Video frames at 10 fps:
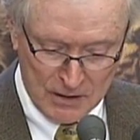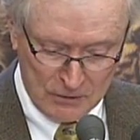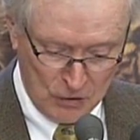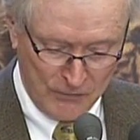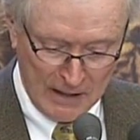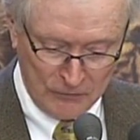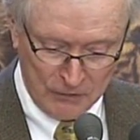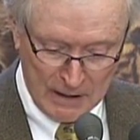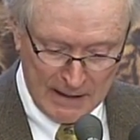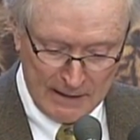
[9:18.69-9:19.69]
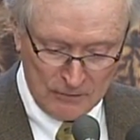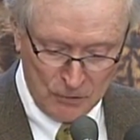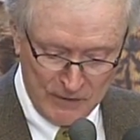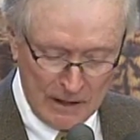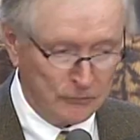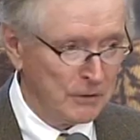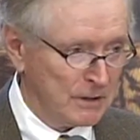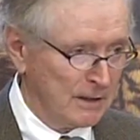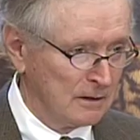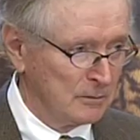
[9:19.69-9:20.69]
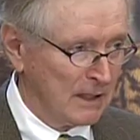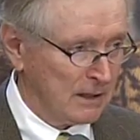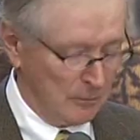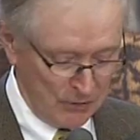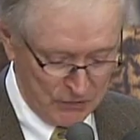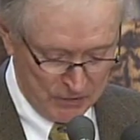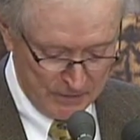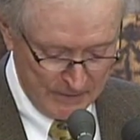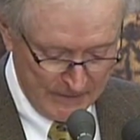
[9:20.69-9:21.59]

in 2009-2010 by Kiplinger.